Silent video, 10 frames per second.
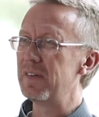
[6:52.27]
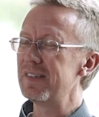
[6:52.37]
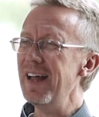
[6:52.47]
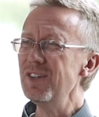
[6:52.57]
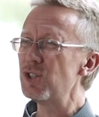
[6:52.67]

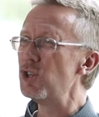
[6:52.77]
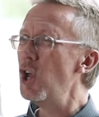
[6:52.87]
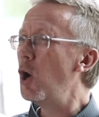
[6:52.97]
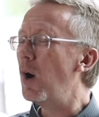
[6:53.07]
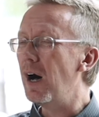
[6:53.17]
it's not just
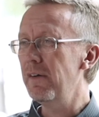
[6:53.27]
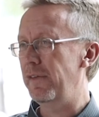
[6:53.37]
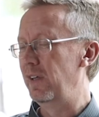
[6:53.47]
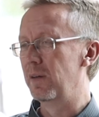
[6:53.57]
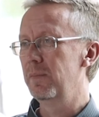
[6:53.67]
know of
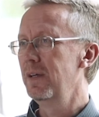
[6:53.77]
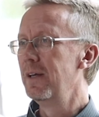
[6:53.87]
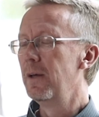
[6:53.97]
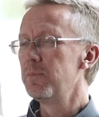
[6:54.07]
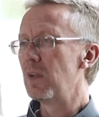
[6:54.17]
Him,
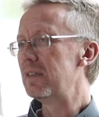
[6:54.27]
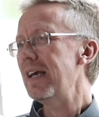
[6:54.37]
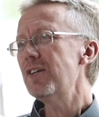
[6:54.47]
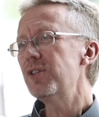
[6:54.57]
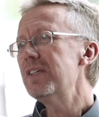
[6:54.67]
it's
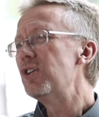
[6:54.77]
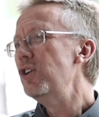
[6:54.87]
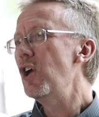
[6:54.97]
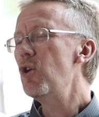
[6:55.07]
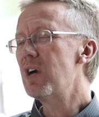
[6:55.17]
actually to
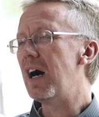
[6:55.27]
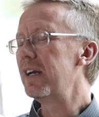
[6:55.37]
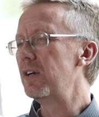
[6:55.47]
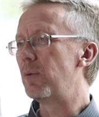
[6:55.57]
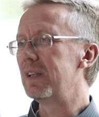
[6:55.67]
know God in a